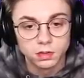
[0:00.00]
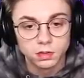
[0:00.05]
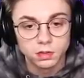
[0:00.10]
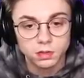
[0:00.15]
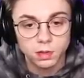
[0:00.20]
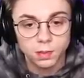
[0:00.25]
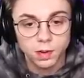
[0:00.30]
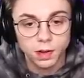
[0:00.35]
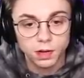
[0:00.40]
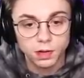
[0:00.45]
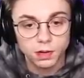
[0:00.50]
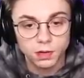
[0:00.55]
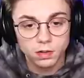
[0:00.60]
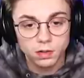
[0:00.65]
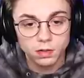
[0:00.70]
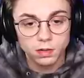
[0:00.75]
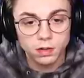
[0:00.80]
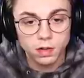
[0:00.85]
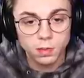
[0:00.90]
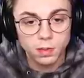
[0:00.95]
Come
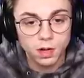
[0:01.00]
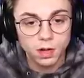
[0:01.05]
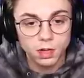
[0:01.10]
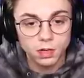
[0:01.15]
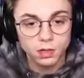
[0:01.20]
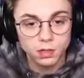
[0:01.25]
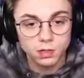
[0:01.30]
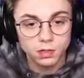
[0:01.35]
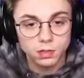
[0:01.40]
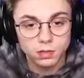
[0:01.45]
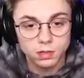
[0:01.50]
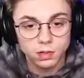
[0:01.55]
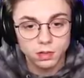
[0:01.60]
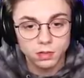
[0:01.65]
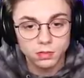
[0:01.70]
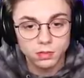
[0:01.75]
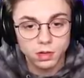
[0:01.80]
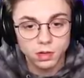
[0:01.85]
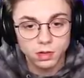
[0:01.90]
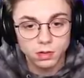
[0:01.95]
on. Come on. Oh
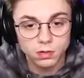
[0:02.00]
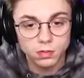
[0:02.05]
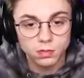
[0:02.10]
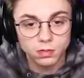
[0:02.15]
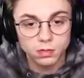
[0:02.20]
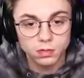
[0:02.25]
no.